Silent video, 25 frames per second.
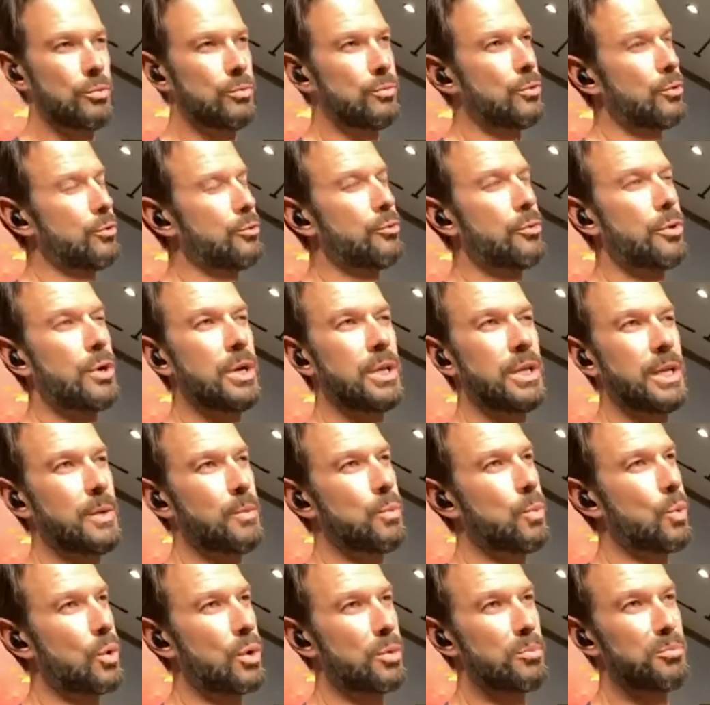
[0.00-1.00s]
really
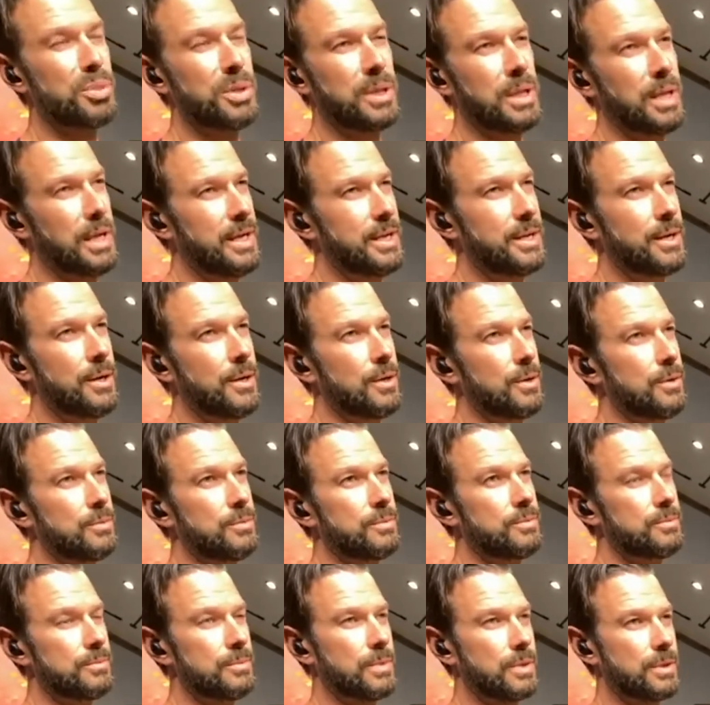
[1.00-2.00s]
warm Play-Doh.
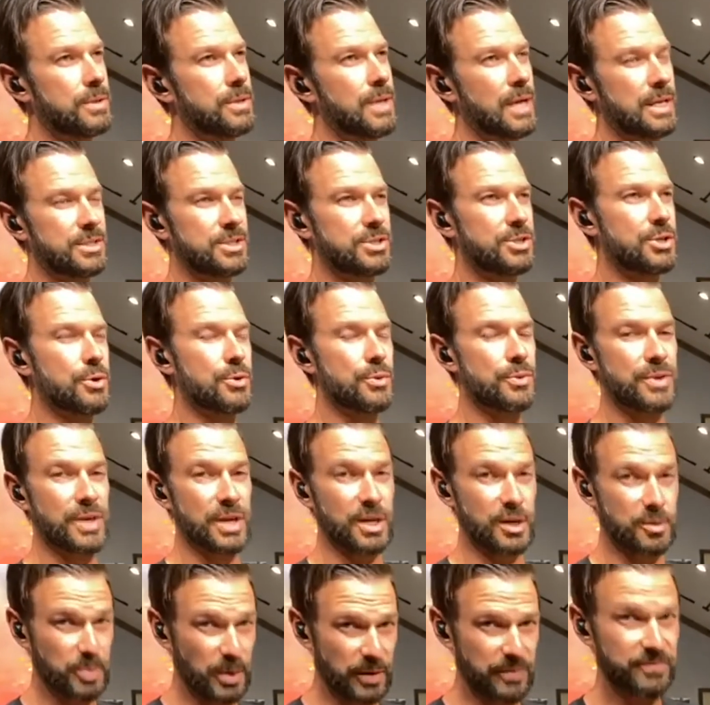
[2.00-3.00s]
That's too
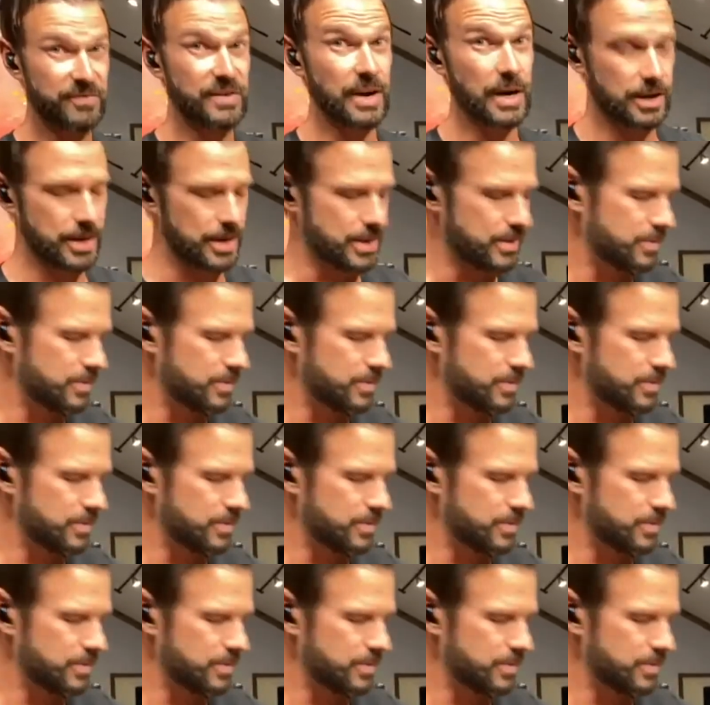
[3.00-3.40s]
thick, but very